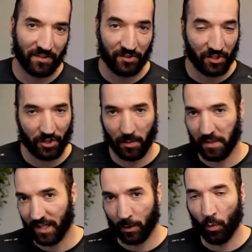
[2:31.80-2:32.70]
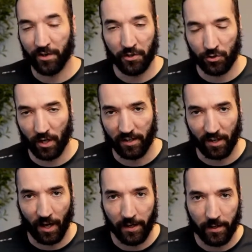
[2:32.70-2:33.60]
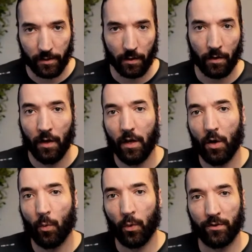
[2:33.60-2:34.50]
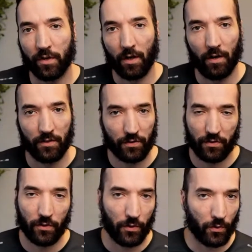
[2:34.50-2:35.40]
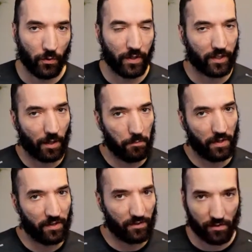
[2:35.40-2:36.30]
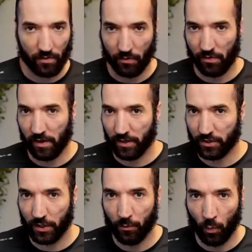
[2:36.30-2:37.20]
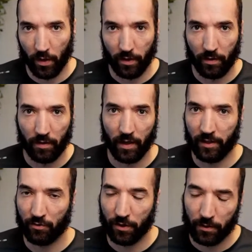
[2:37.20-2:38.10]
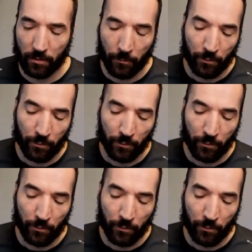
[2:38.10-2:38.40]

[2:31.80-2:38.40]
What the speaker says: determine where you draw the line here with regards to a company's association with Israel.